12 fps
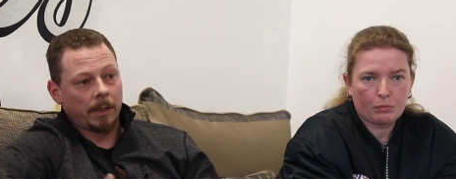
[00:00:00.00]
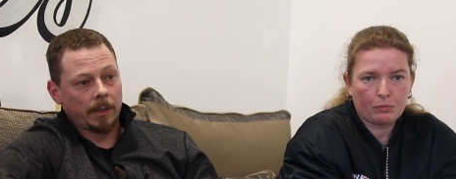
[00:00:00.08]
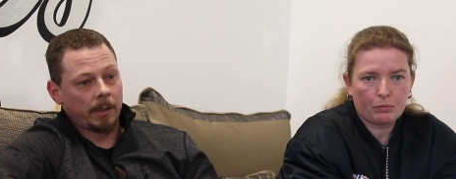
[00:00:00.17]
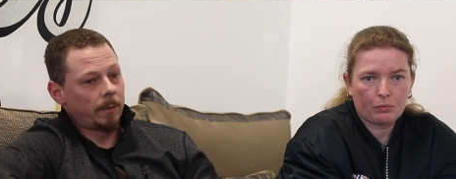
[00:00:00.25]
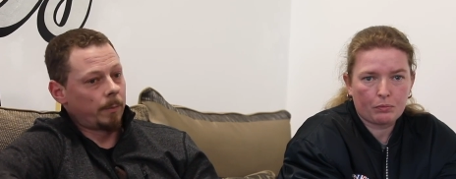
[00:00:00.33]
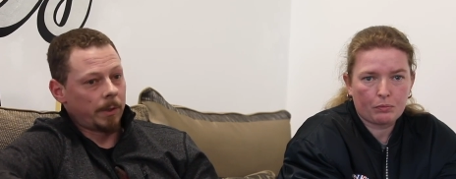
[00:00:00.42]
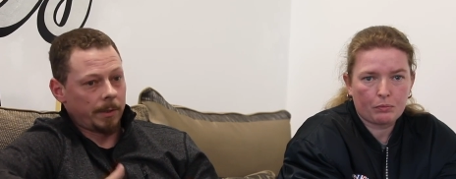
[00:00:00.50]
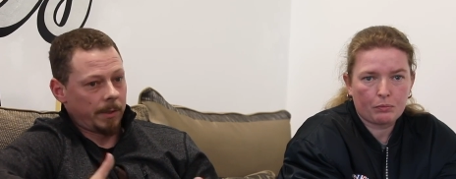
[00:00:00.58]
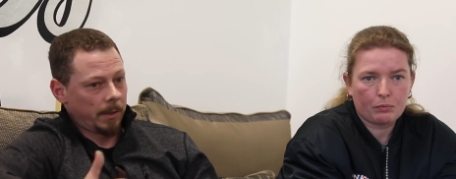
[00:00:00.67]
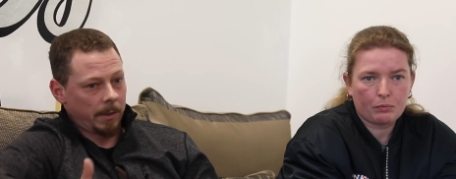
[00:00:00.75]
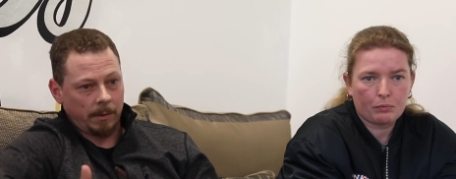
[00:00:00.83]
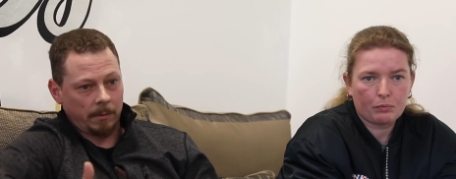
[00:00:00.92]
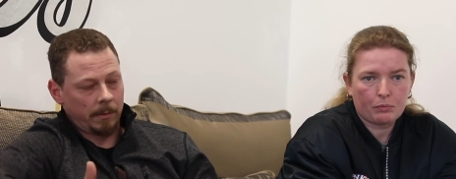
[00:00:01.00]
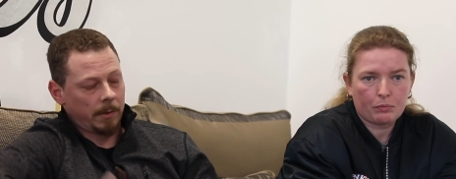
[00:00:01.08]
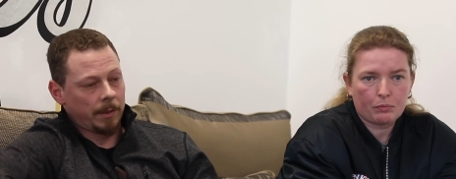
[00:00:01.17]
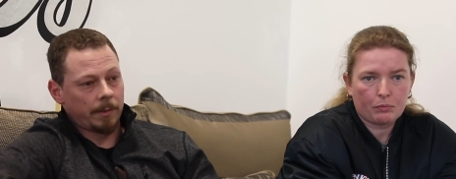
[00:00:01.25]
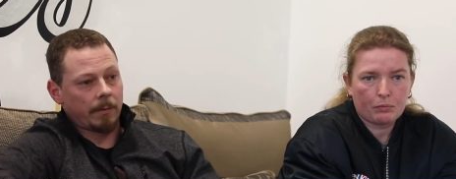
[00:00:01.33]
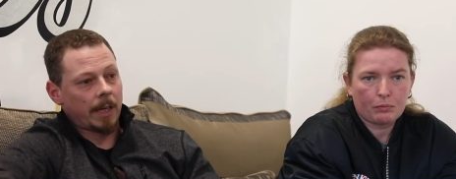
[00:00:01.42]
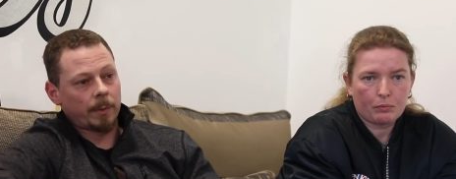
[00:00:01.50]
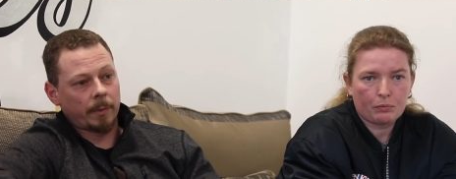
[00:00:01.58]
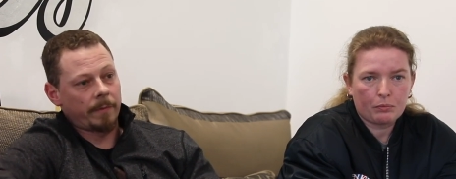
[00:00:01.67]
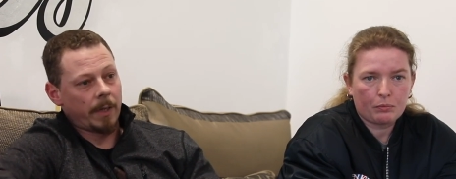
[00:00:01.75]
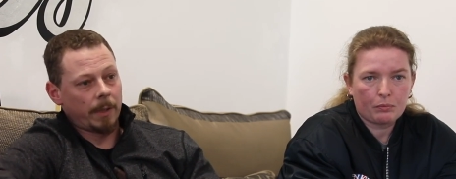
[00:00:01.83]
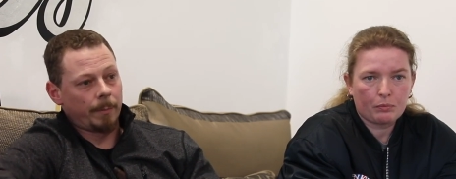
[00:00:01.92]
Speaker 1: He didn't want to interact
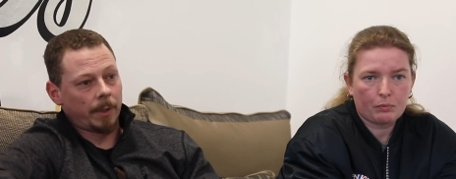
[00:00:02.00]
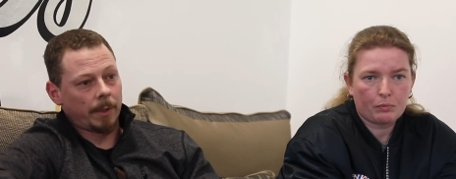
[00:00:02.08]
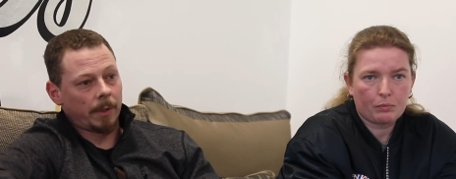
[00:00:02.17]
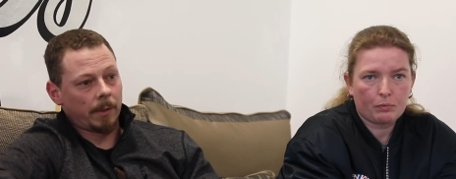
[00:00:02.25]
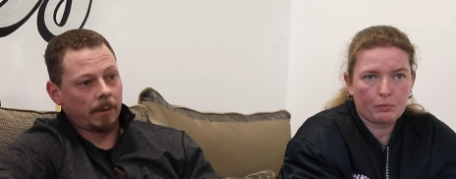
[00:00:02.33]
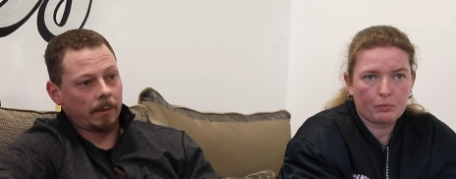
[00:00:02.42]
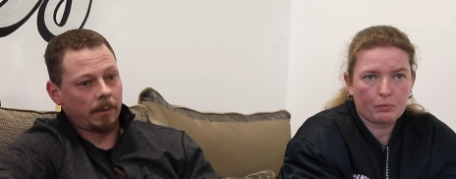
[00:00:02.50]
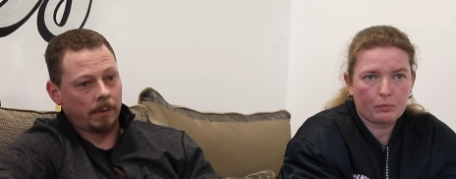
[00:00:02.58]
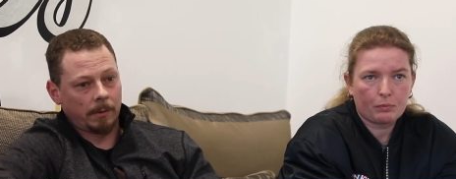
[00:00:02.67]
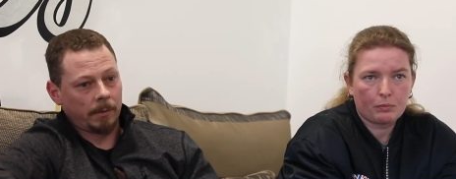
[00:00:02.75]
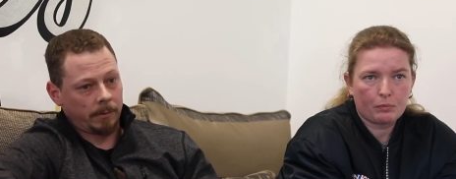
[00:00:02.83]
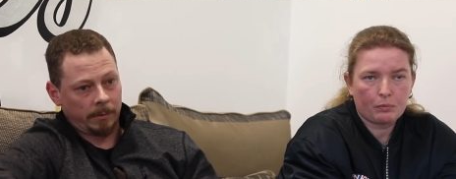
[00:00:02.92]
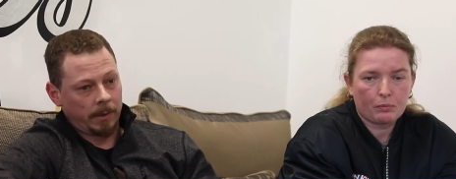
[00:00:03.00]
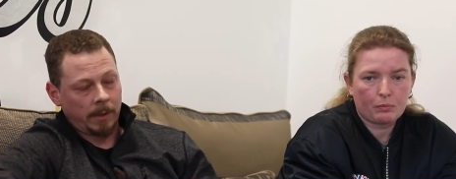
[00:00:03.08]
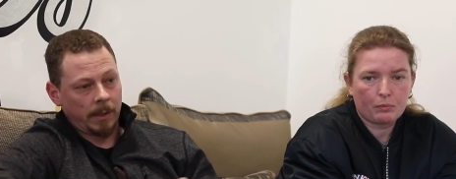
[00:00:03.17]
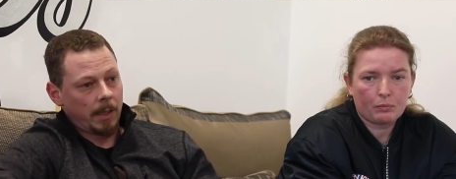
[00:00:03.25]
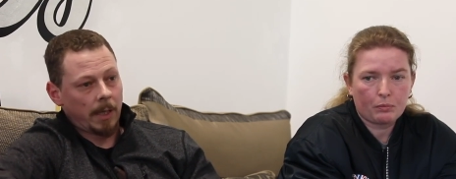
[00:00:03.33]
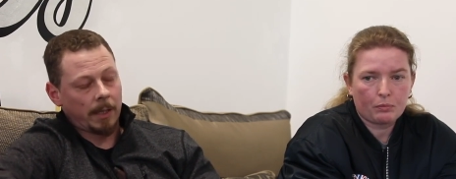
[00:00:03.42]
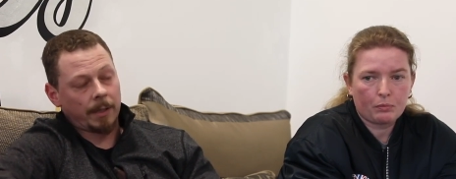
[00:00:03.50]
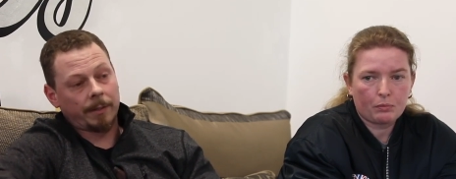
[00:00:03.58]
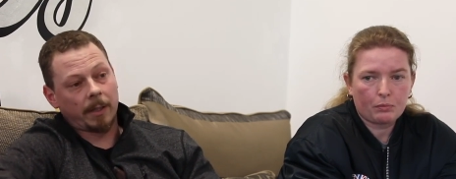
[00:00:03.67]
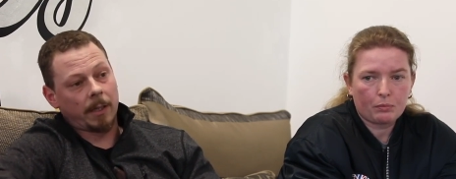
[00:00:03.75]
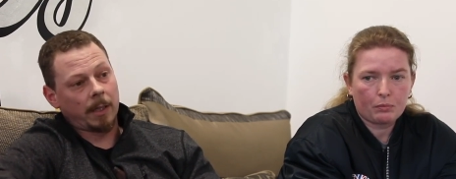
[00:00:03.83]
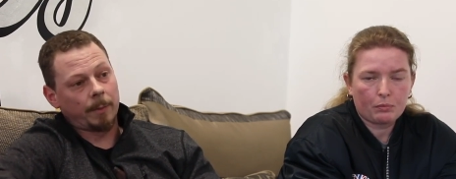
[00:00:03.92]
with anybody. Or
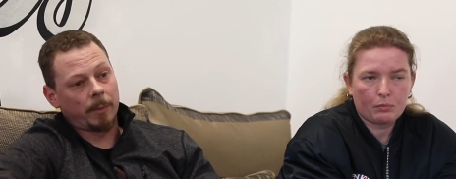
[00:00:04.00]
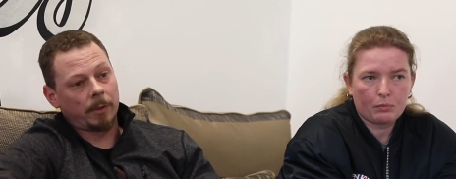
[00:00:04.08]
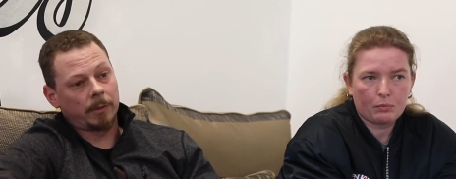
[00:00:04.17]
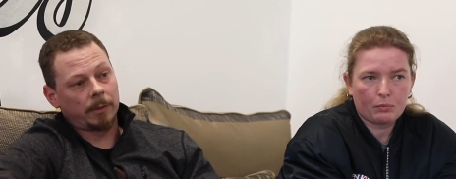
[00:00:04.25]
anything anymore.